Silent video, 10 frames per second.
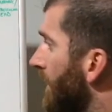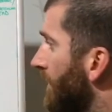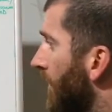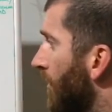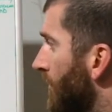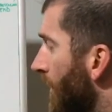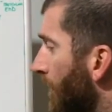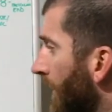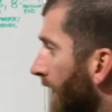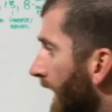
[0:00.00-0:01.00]
so
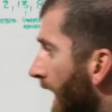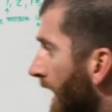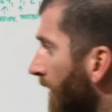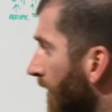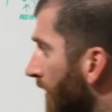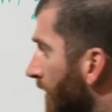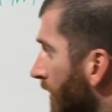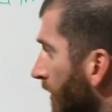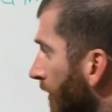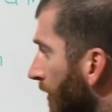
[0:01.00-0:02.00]
something that I learned
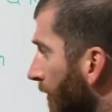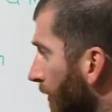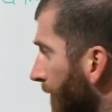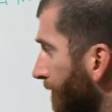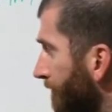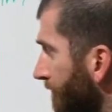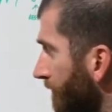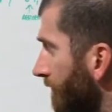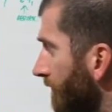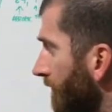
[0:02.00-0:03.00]
through
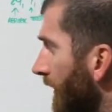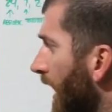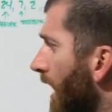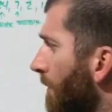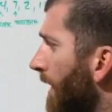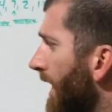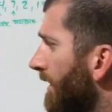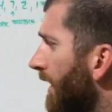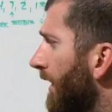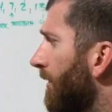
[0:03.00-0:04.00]
my
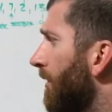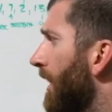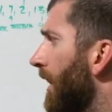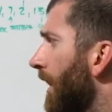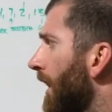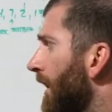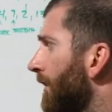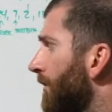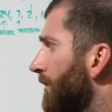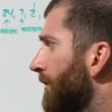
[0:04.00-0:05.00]
athletic career,
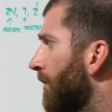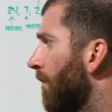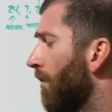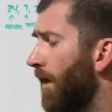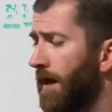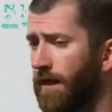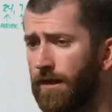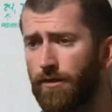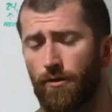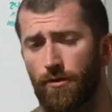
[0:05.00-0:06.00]
through school, and
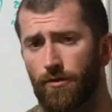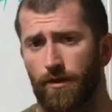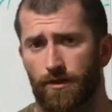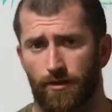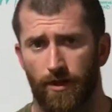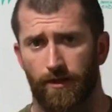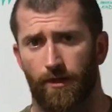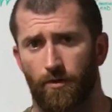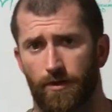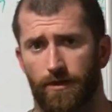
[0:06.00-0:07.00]
then through the strength
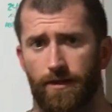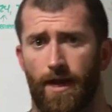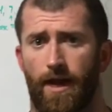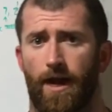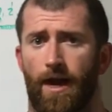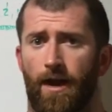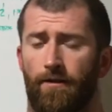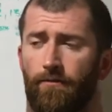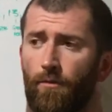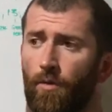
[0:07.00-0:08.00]
coaches that
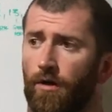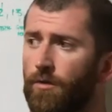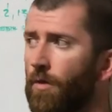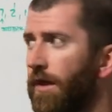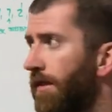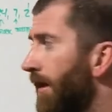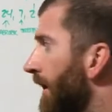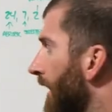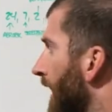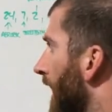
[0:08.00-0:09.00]
I've worked with.
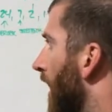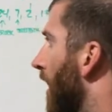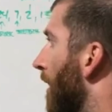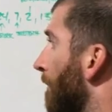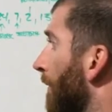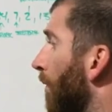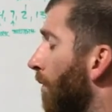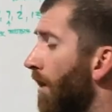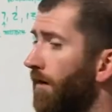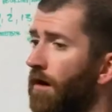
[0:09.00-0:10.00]

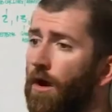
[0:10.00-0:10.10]
1,